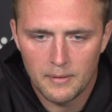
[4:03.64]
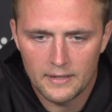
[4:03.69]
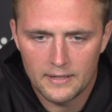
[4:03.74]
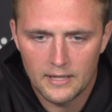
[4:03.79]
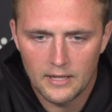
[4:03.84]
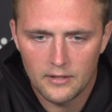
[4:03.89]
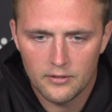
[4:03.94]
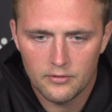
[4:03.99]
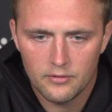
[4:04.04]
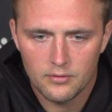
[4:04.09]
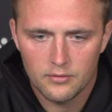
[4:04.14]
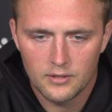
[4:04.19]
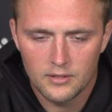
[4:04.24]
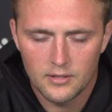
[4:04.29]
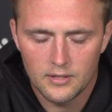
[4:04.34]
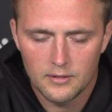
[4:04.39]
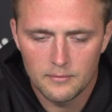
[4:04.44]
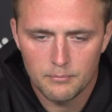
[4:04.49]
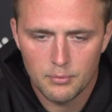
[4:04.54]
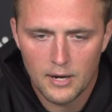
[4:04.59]
I guess,
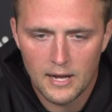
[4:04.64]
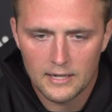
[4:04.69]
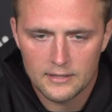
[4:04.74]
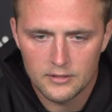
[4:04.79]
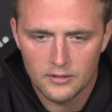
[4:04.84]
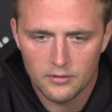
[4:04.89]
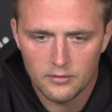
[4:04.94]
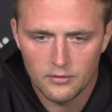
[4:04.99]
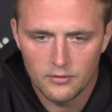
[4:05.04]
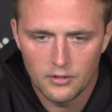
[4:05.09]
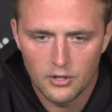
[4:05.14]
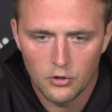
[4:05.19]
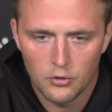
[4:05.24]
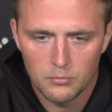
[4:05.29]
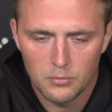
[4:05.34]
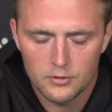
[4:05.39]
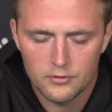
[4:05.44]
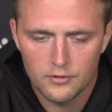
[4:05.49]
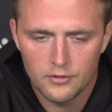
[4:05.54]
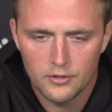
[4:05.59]
in practice and
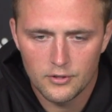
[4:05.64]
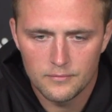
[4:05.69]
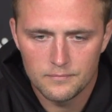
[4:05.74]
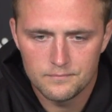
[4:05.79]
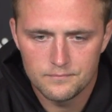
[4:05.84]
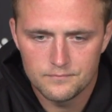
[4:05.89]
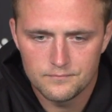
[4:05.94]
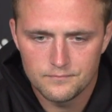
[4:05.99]
knowing what to do.